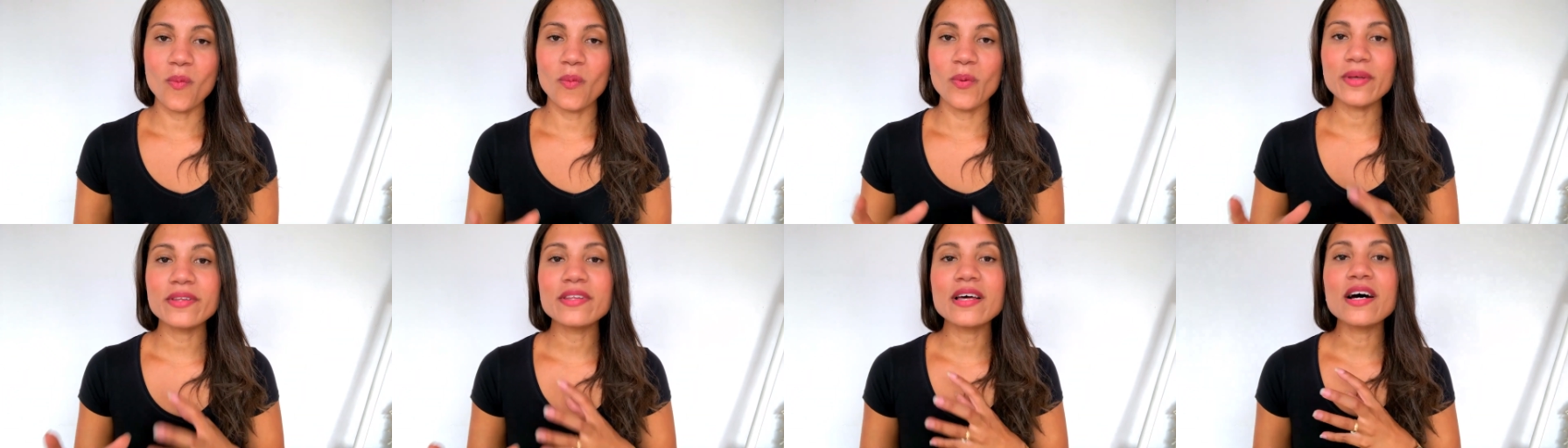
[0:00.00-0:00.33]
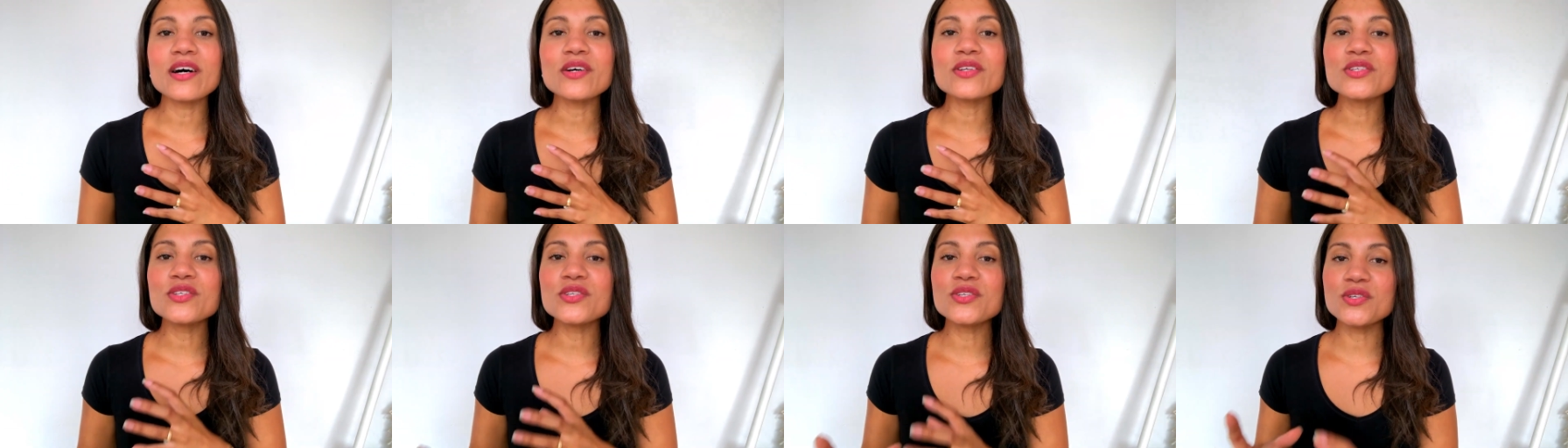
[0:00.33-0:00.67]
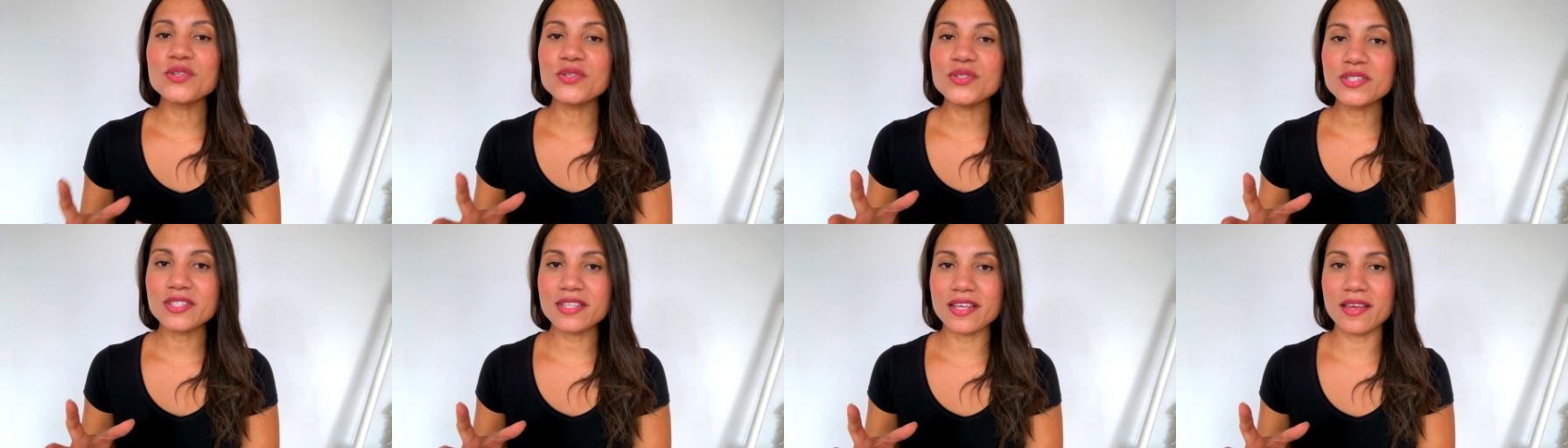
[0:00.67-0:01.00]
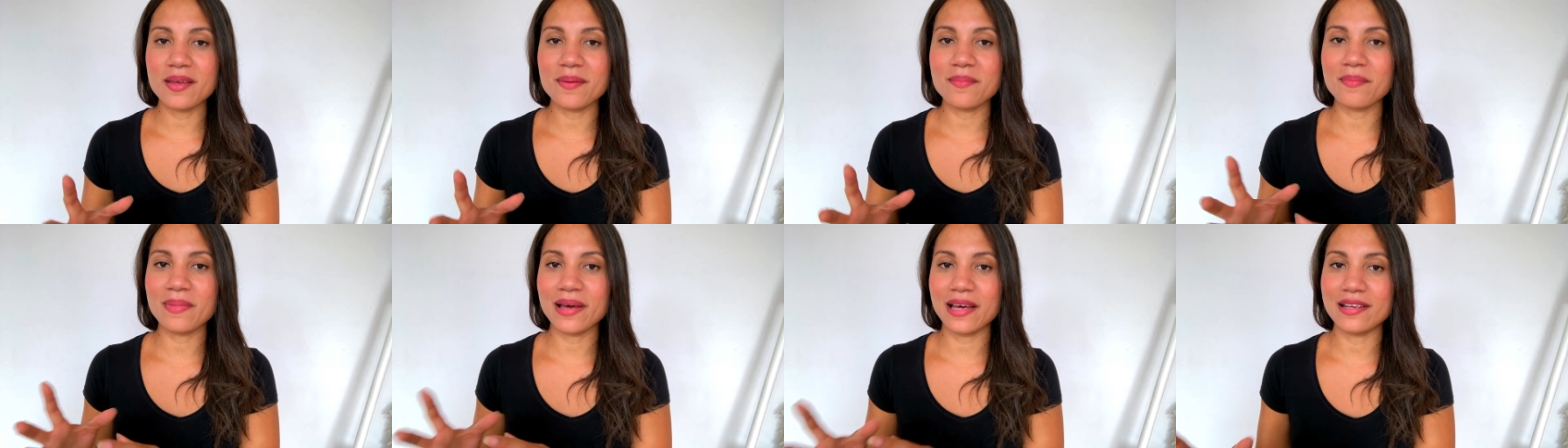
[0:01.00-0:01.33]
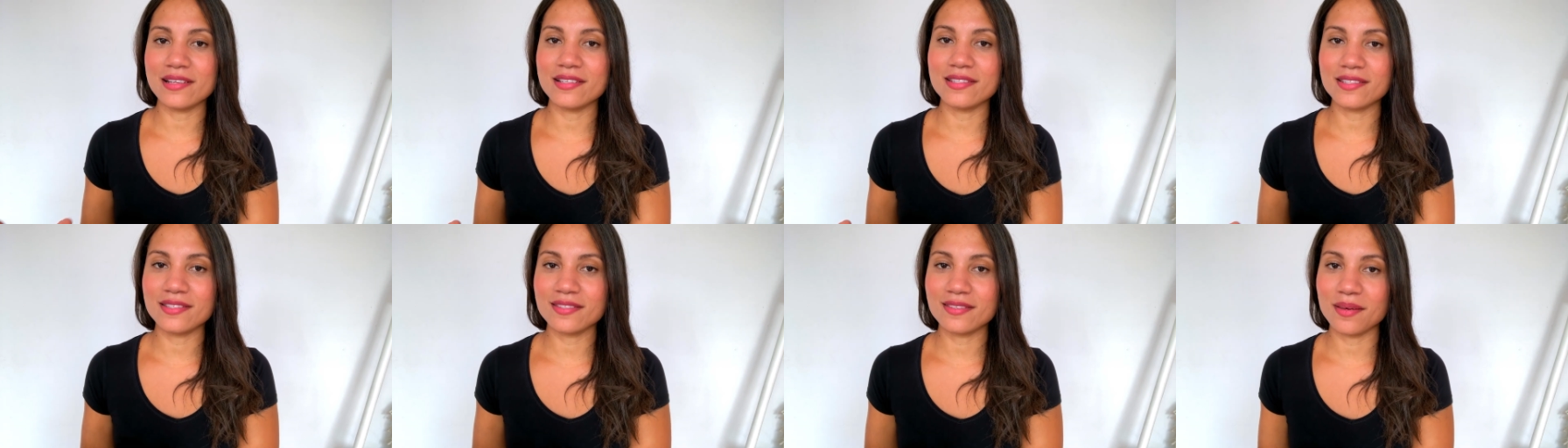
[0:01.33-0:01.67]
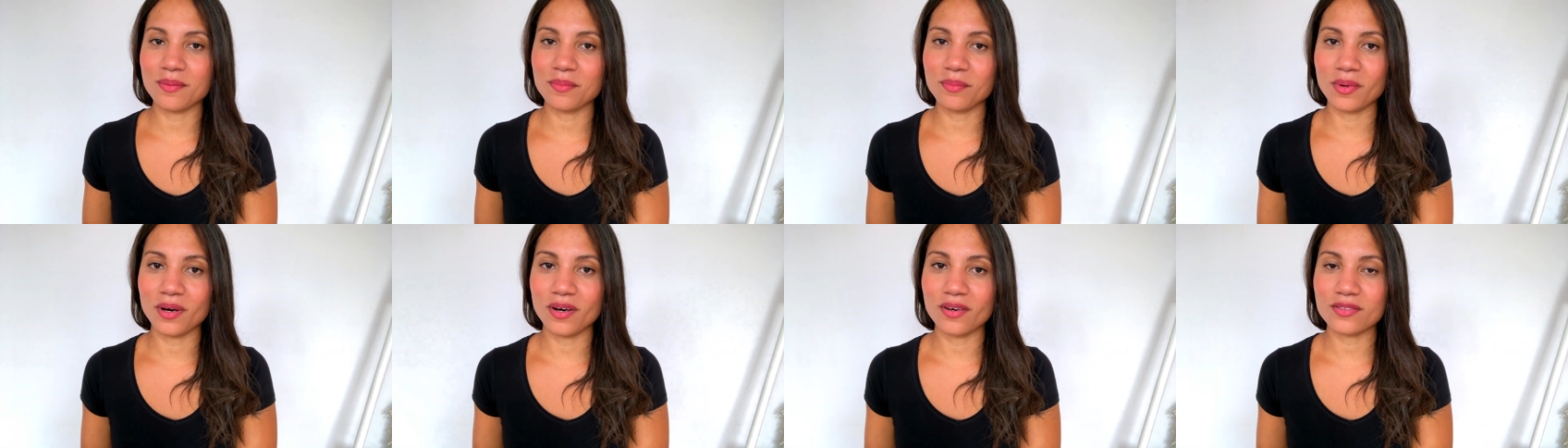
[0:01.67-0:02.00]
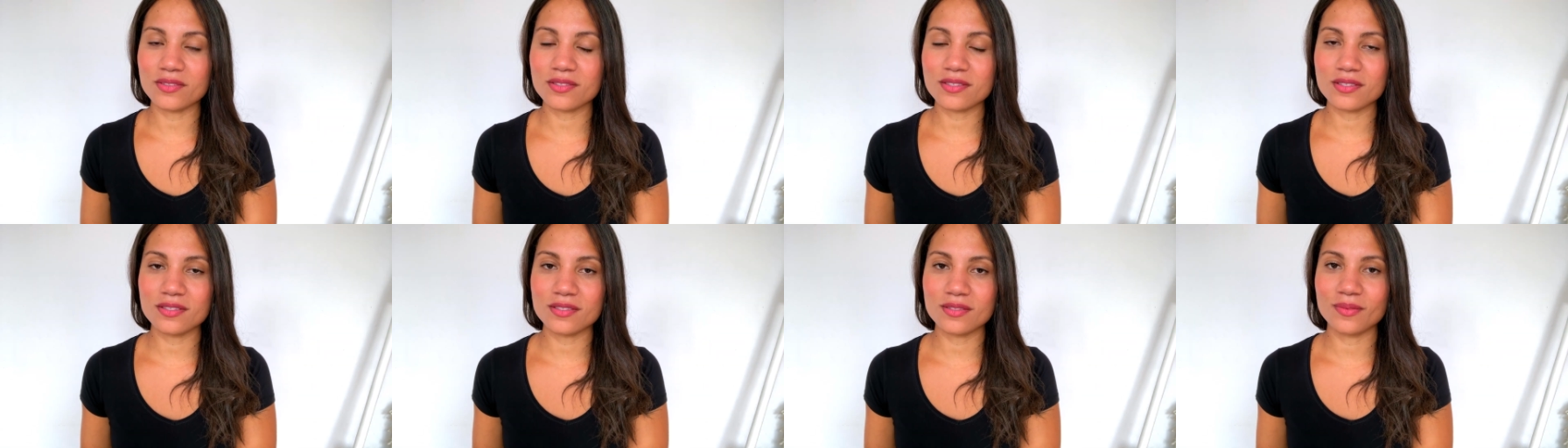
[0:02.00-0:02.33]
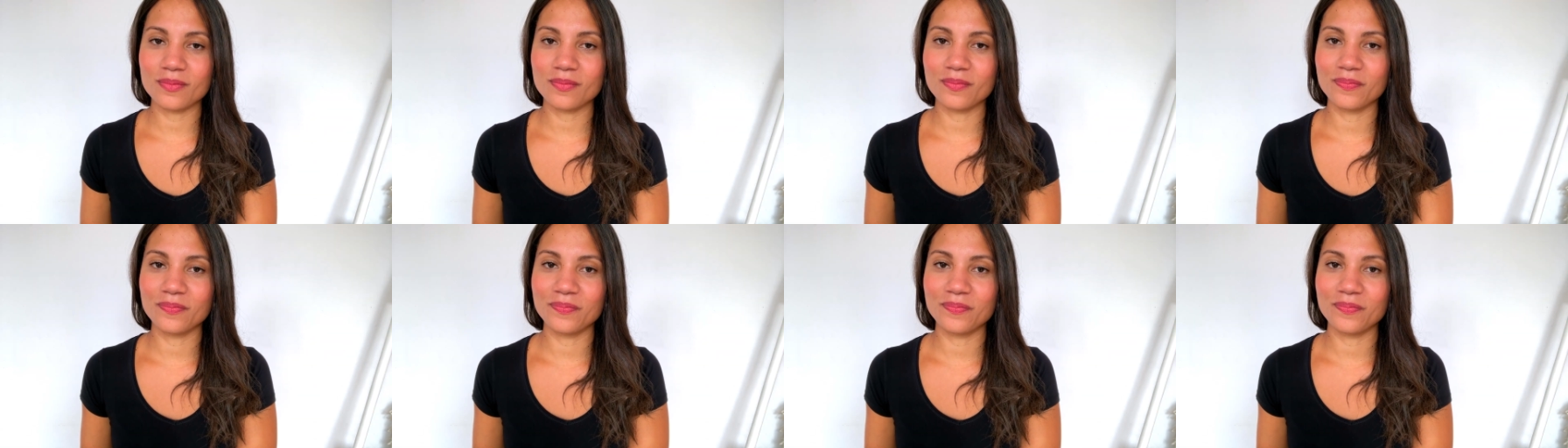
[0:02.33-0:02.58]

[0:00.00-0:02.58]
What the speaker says: without using many symbols.